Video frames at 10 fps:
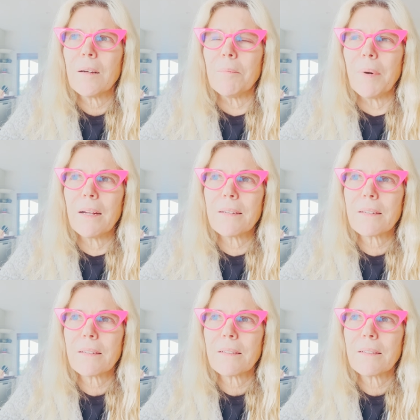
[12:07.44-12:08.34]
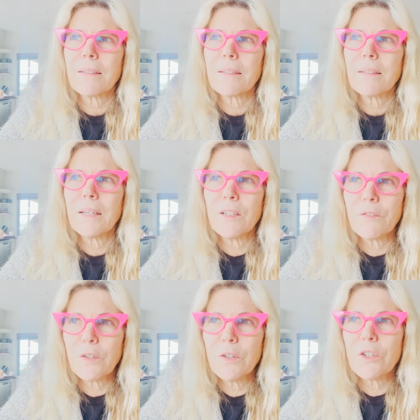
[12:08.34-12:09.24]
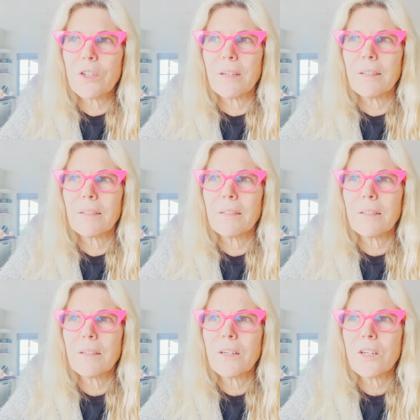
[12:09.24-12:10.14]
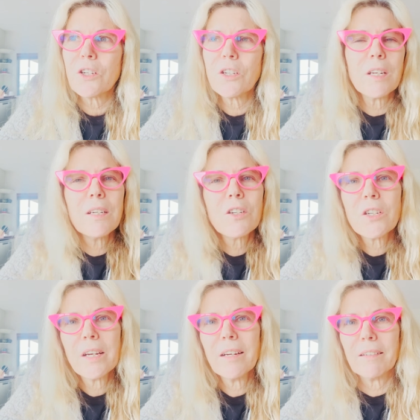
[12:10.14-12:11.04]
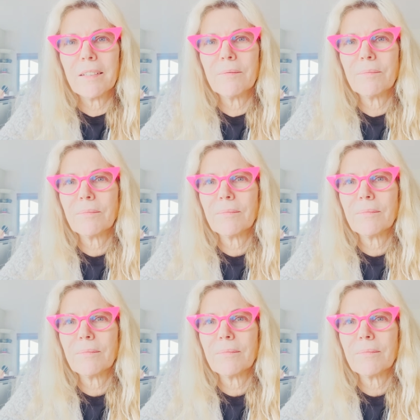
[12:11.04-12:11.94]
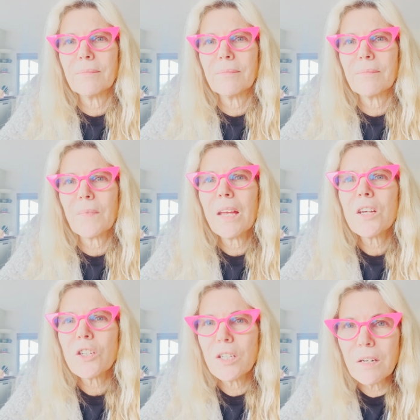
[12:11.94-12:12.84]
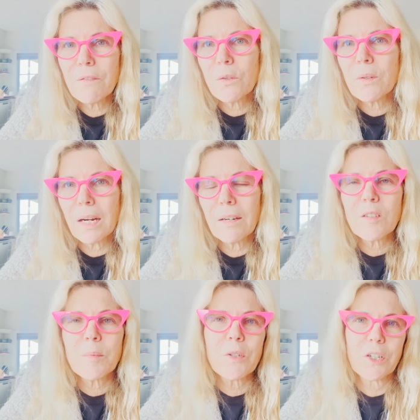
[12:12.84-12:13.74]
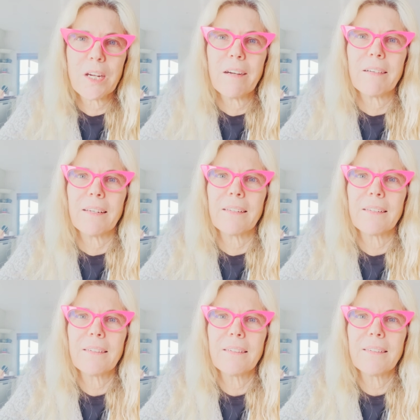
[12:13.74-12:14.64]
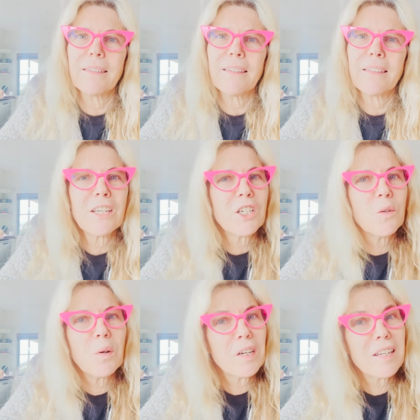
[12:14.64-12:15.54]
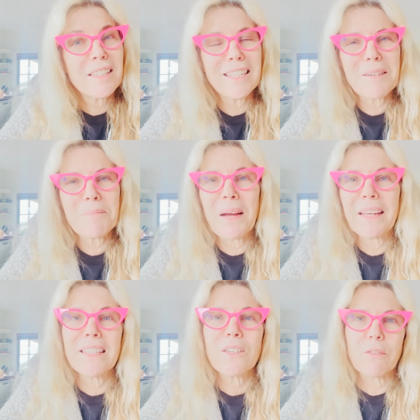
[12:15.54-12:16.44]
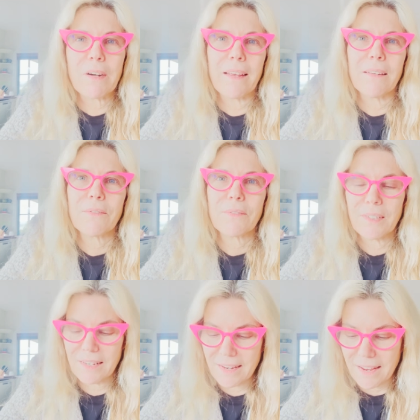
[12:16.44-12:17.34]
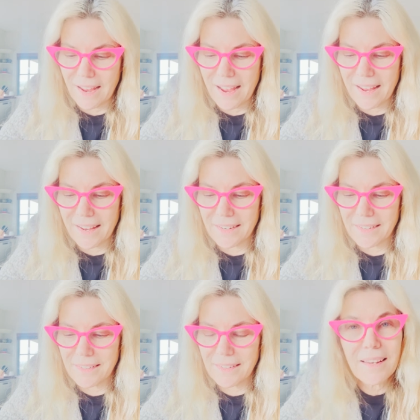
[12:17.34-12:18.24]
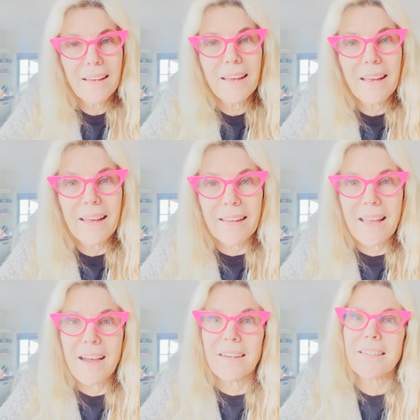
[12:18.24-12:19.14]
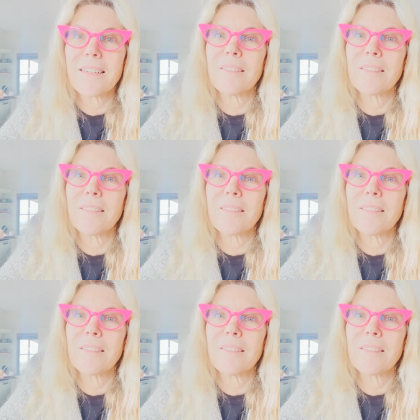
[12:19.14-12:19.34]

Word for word: But in future, she didn't share it. She didn't feel comfortable sharing that she wanted to sit by his grave and hang out.